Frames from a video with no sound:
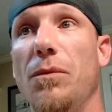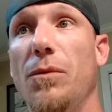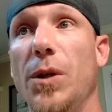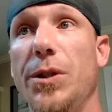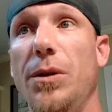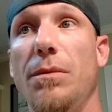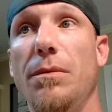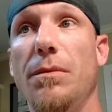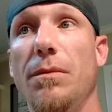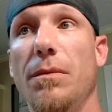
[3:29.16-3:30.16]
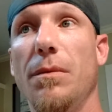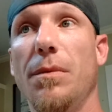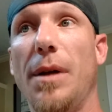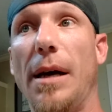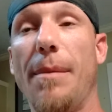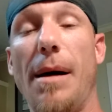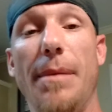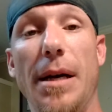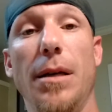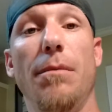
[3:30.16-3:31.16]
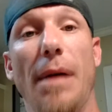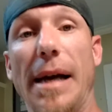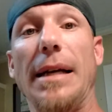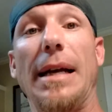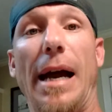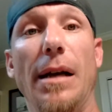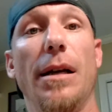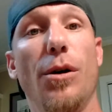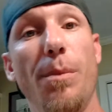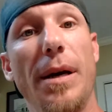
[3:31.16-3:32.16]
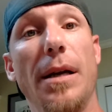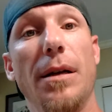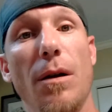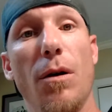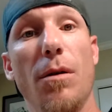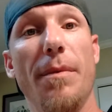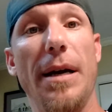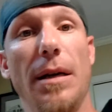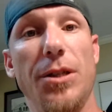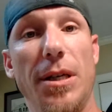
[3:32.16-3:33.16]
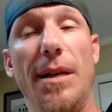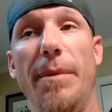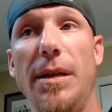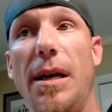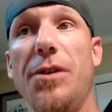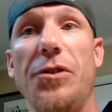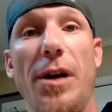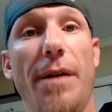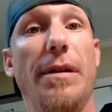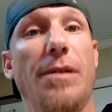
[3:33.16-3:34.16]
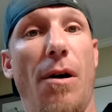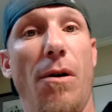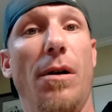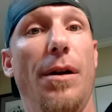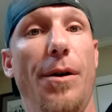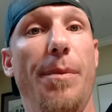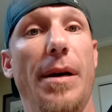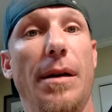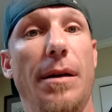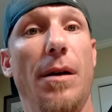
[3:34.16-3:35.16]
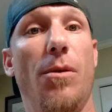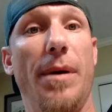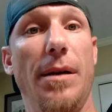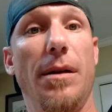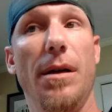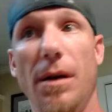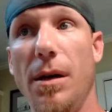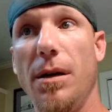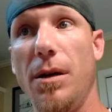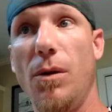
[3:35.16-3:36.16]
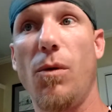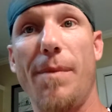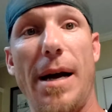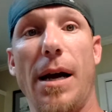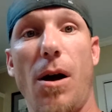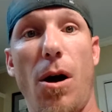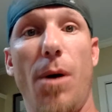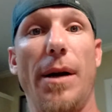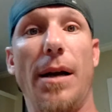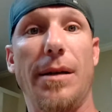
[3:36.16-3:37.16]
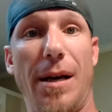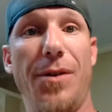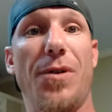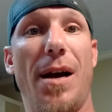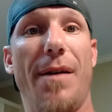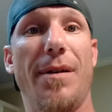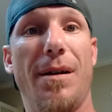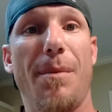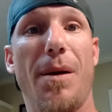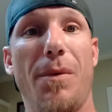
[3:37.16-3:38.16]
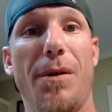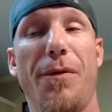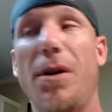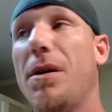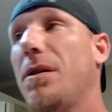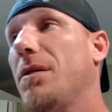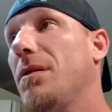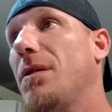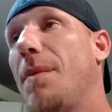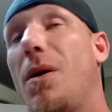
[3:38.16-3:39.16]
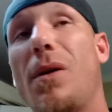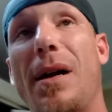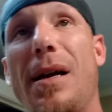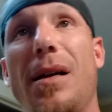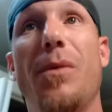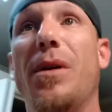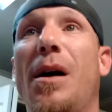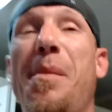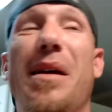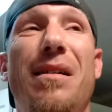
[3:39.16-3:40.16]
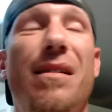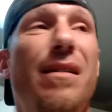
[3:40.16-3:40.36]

what you think about me and you making out a little bit, you know what I mean? Shit, let me test drive this car a little bit, you know what I mean? You don't want to buy a car without test driving it. I mean, what the fuck? Come on, I ain't no dummy.